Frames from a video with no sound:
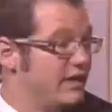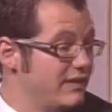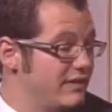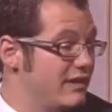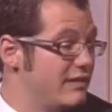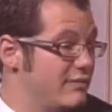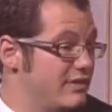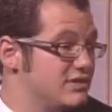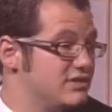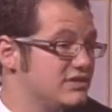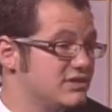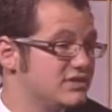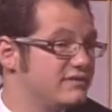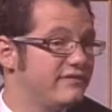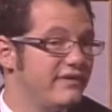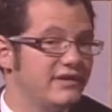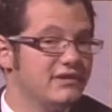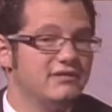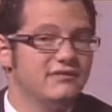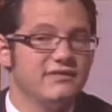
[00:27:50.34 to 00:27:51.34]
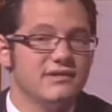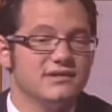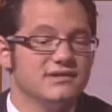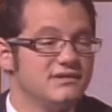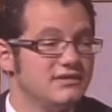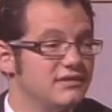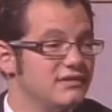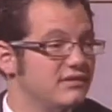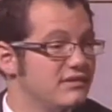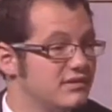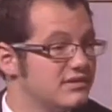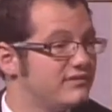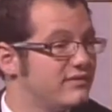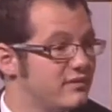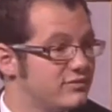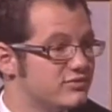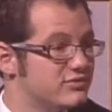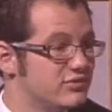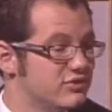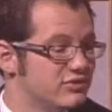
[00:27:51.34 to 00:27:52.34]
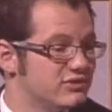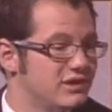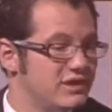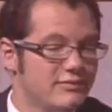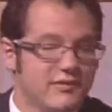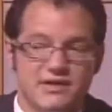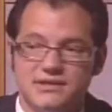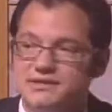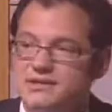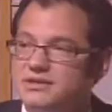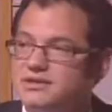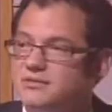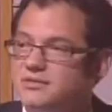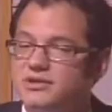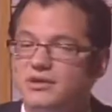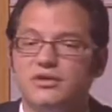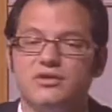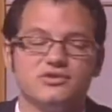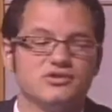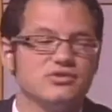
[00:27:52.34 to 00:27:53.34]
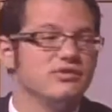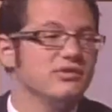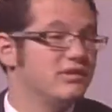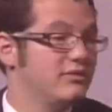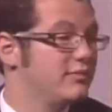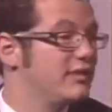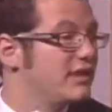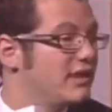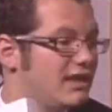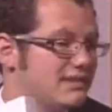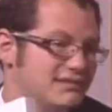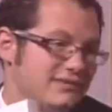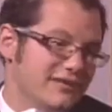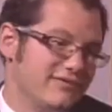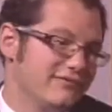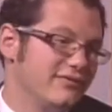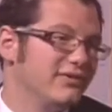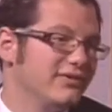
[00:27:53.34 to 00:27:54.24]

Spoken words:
they be just as effective as pharmaceutical type medicines, but they also can be a lot safer.